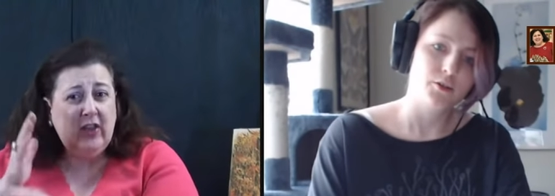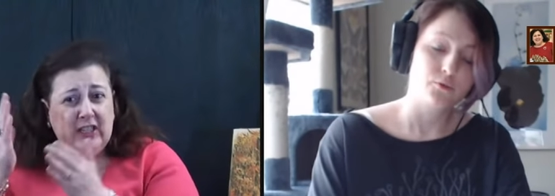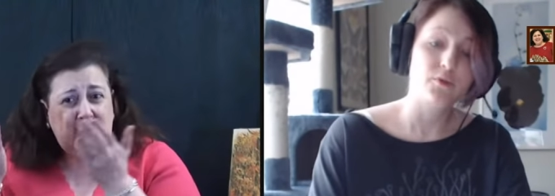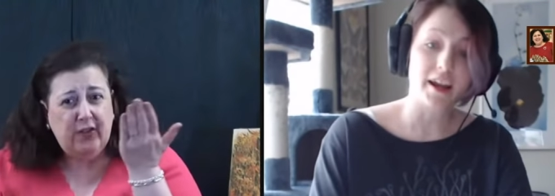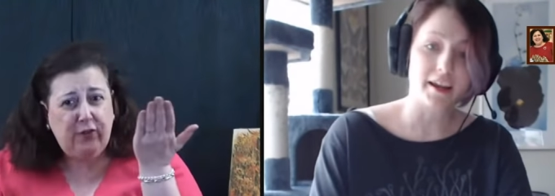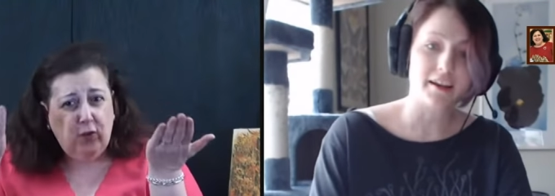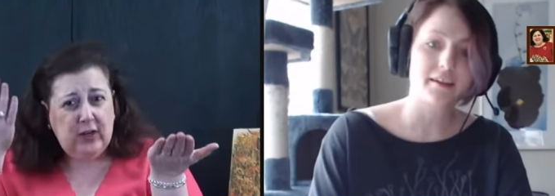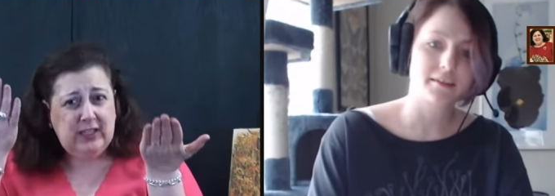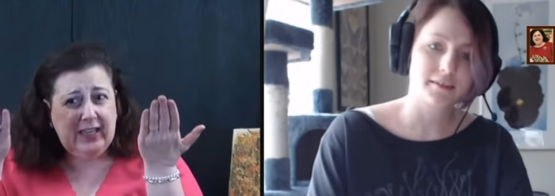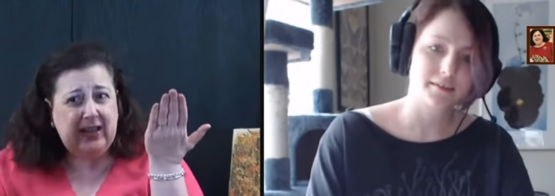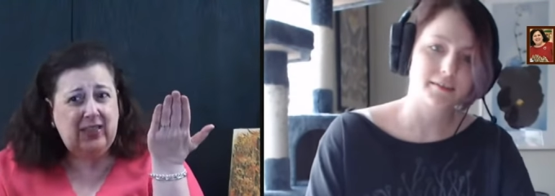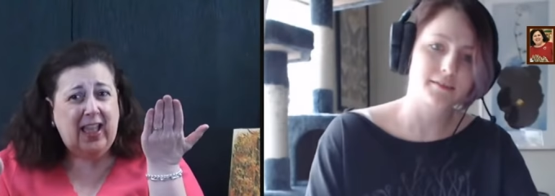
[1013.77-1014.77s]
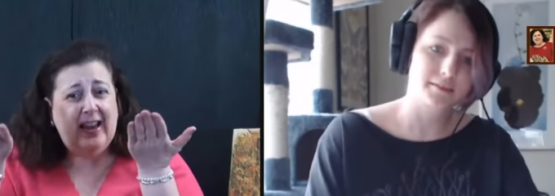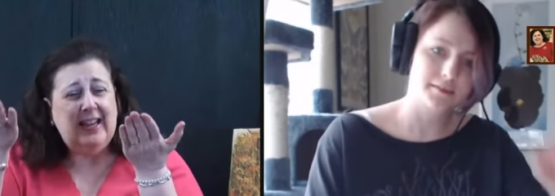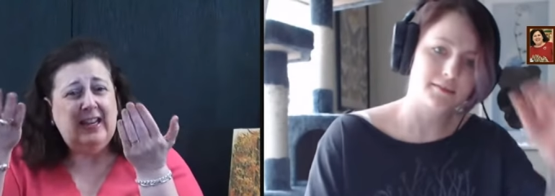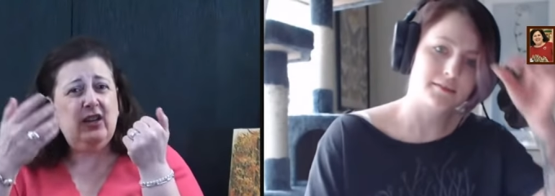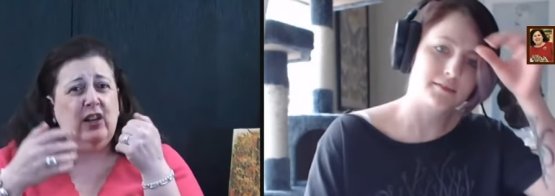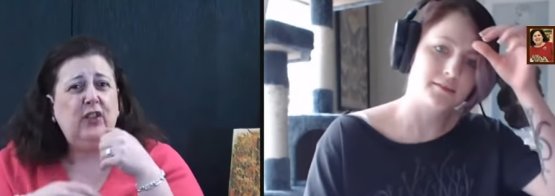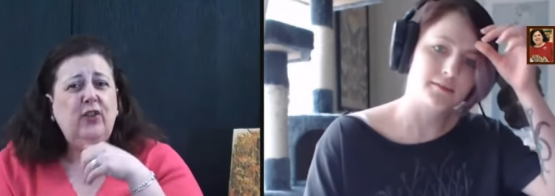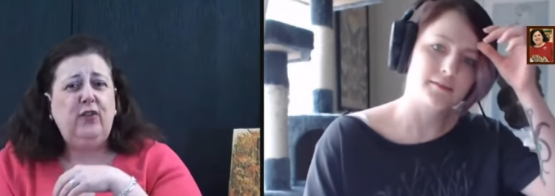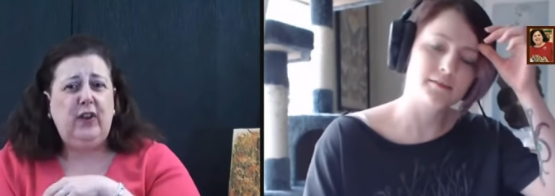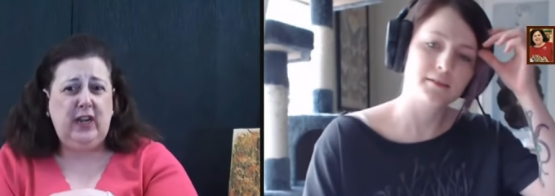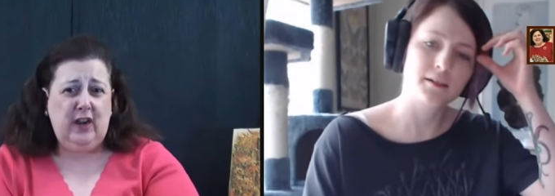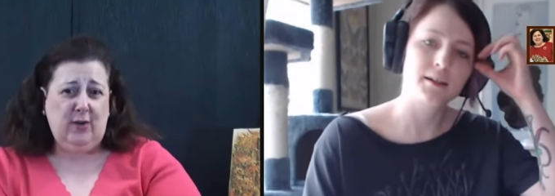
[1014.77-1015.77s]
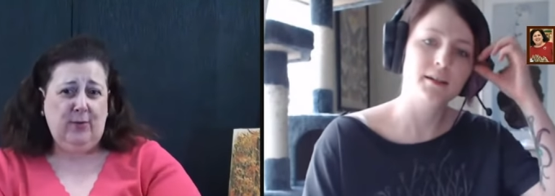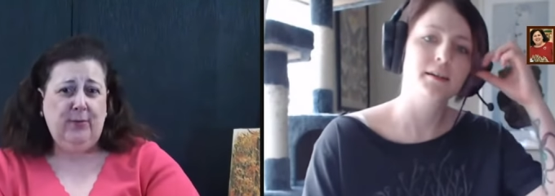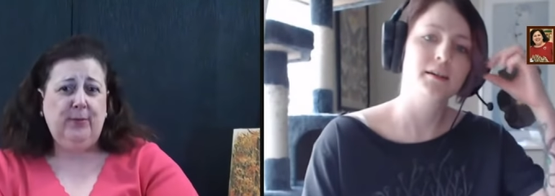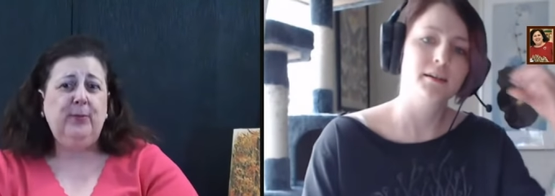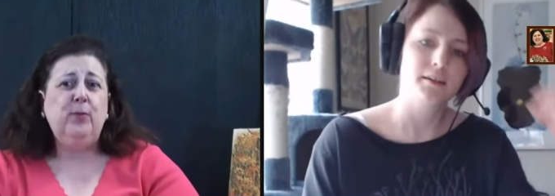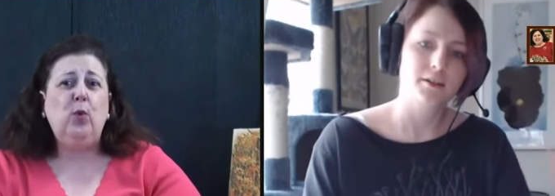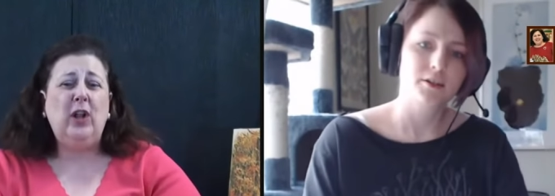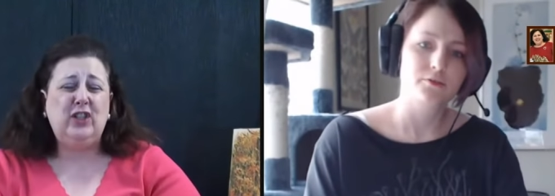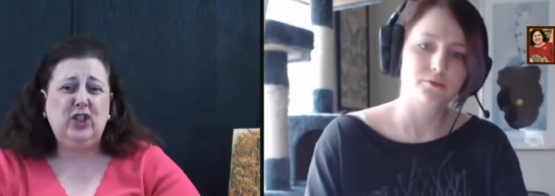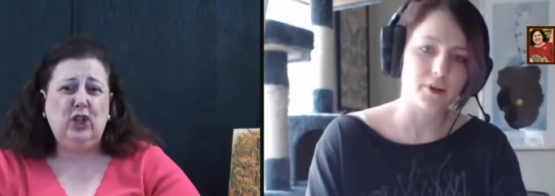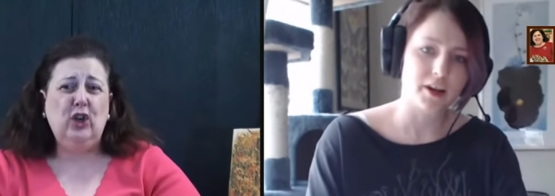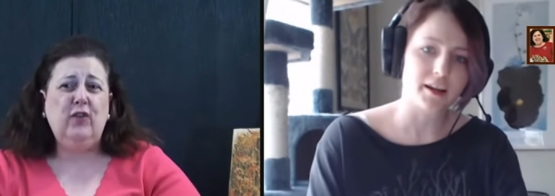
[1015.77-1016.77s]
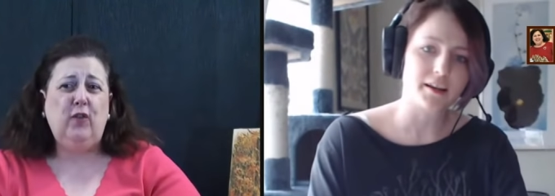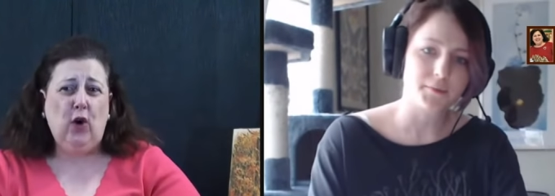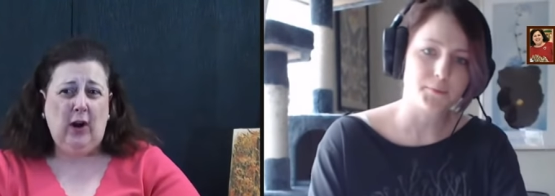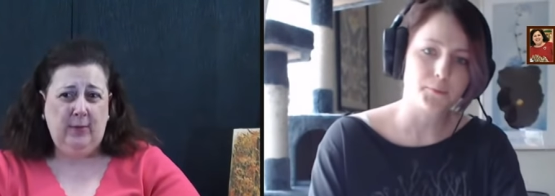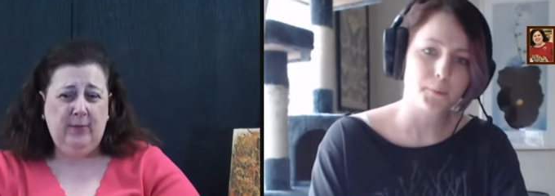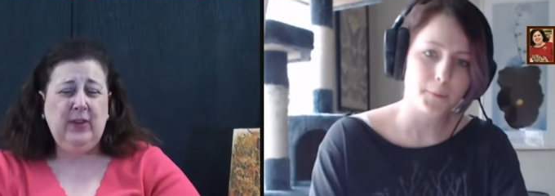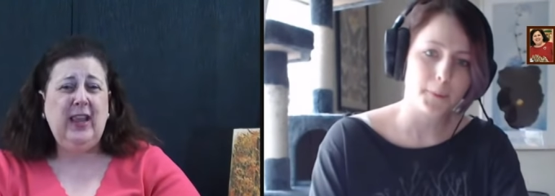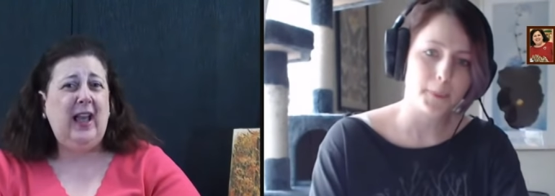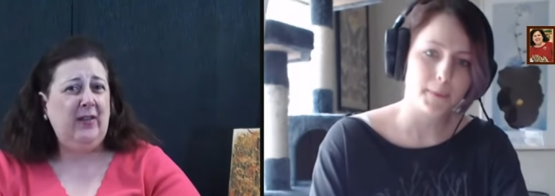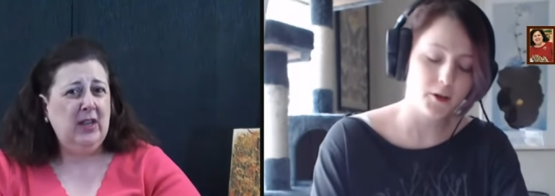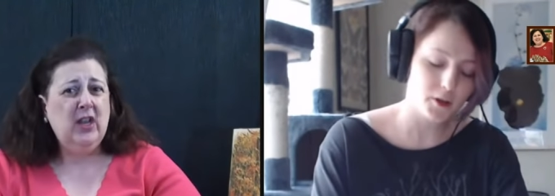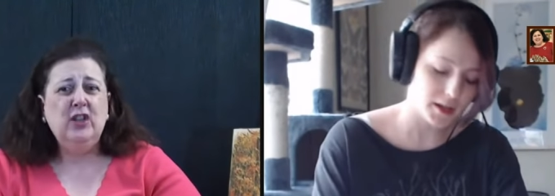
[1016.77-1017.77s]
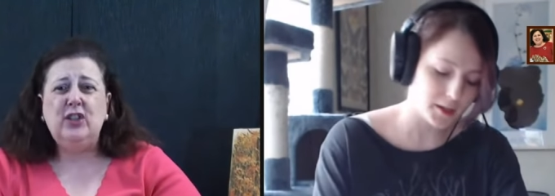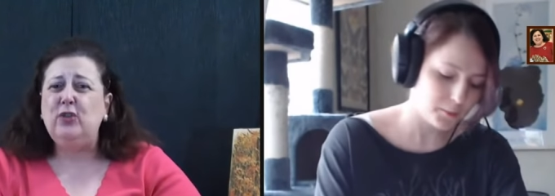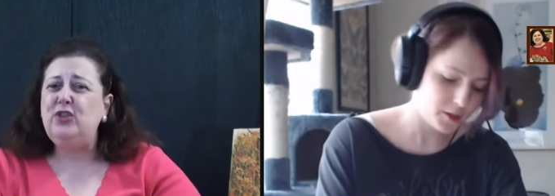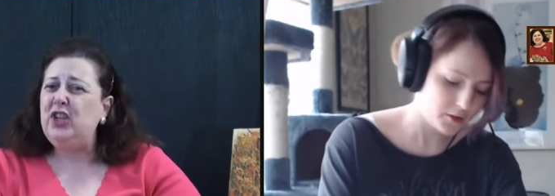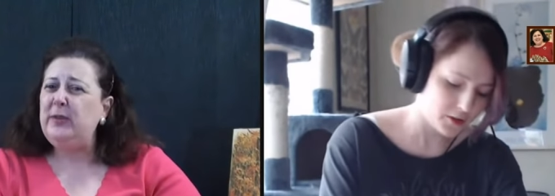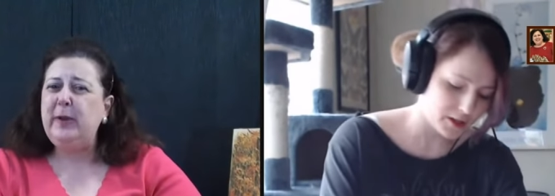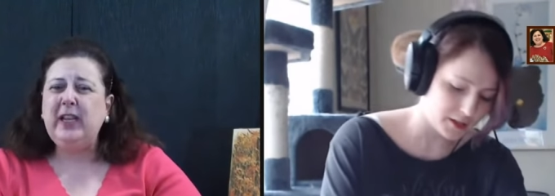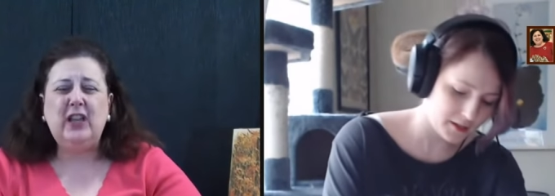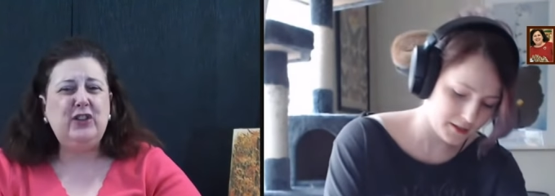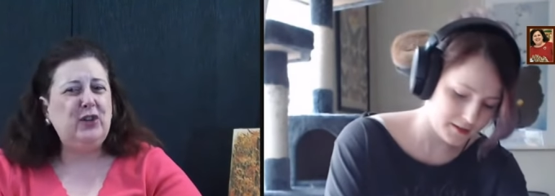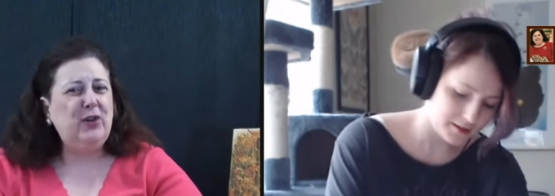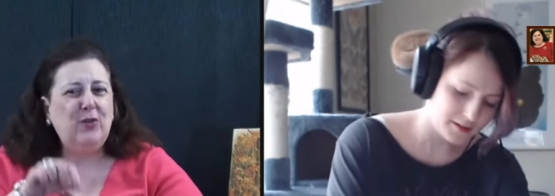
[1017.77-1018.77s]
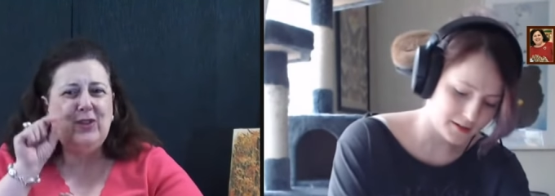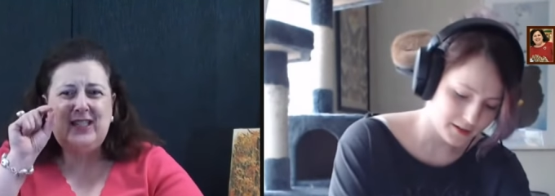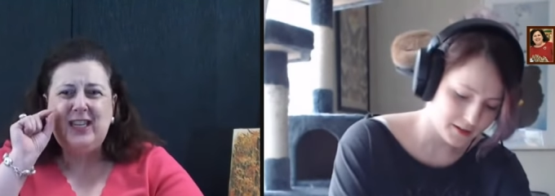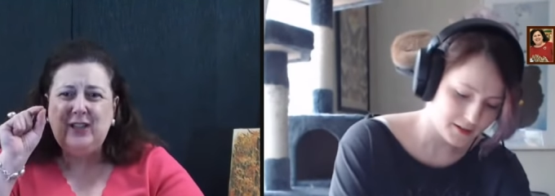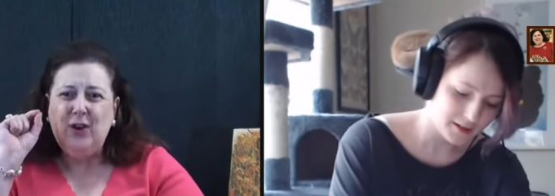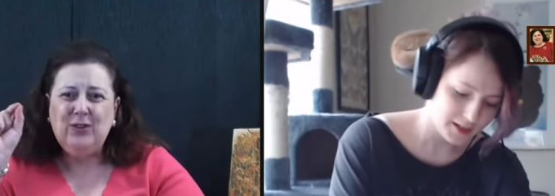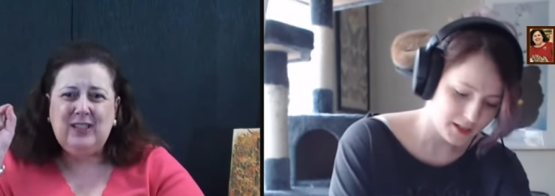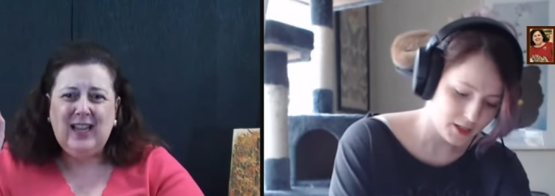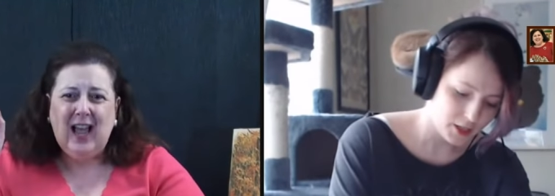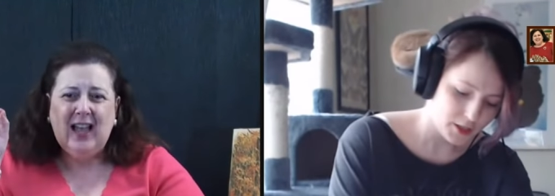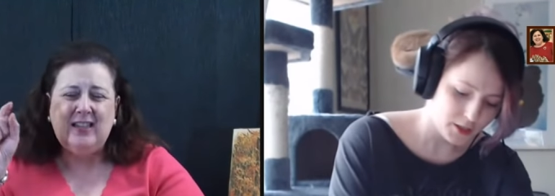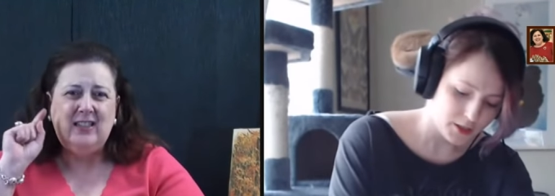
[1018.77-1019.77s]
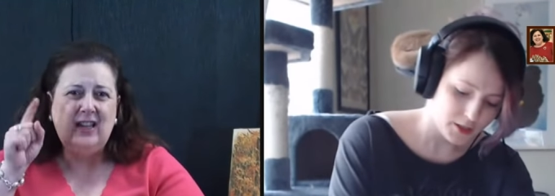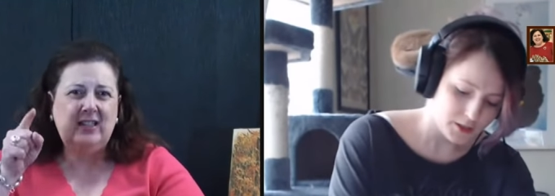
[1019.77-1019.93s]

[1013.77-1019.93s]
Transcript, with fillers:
Speaker 1: the right. difference in that in another video. What to right. look for. Yeah. Okay. So okay. just because you don't see those dots